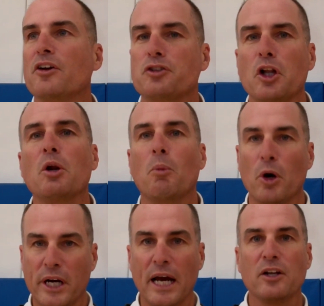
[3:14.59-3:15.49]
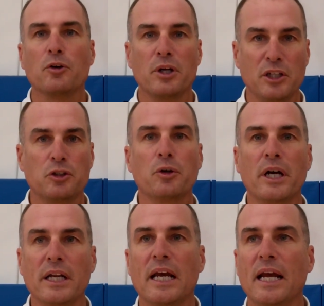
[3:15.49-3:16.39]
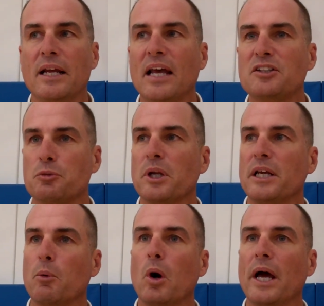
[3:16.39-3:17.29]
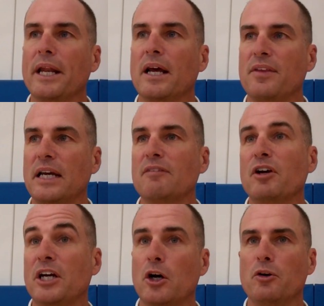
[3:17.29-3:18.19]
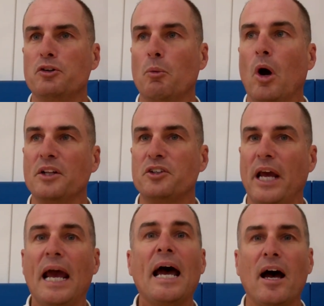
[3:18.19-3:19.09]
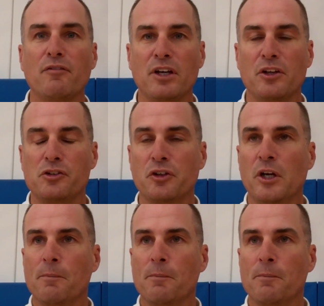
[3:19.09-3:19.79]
There's a little more continuity to it, and that's really what I think every coach wants to have is,